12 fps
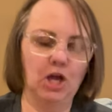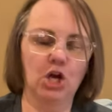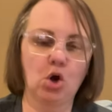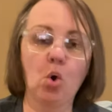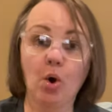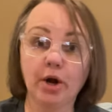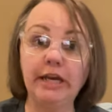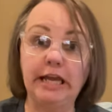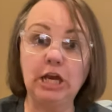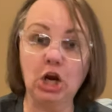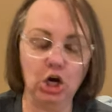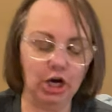the
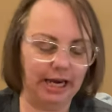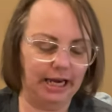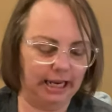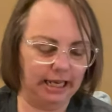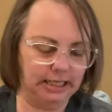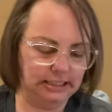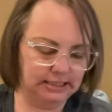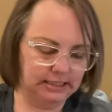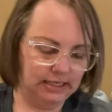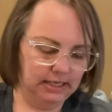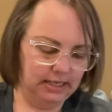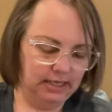cornier it is,
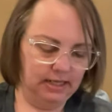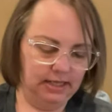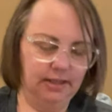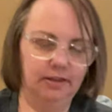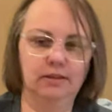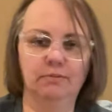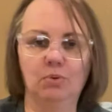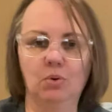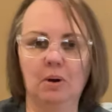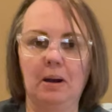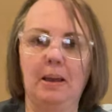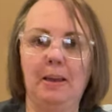the
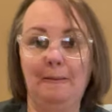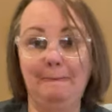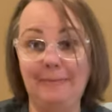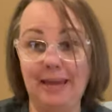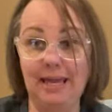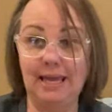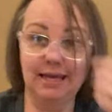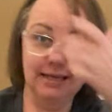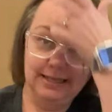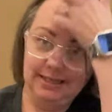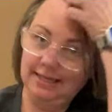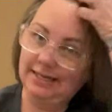more me
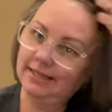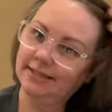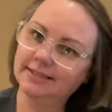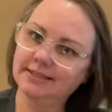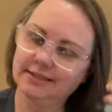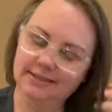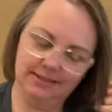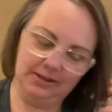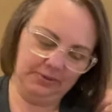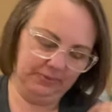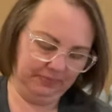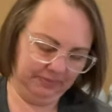it is.
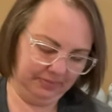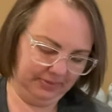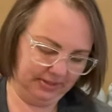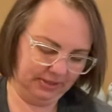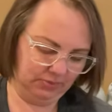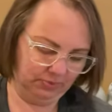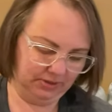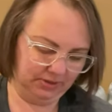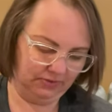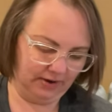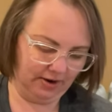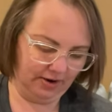So this was
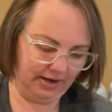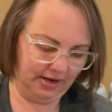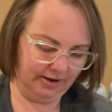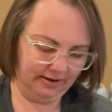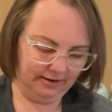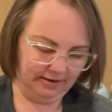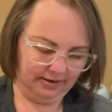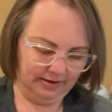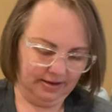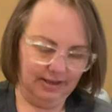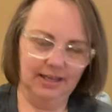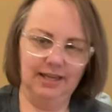very
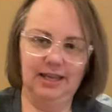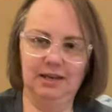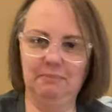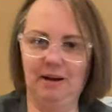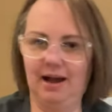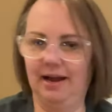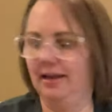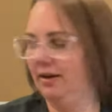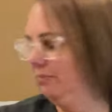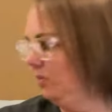in my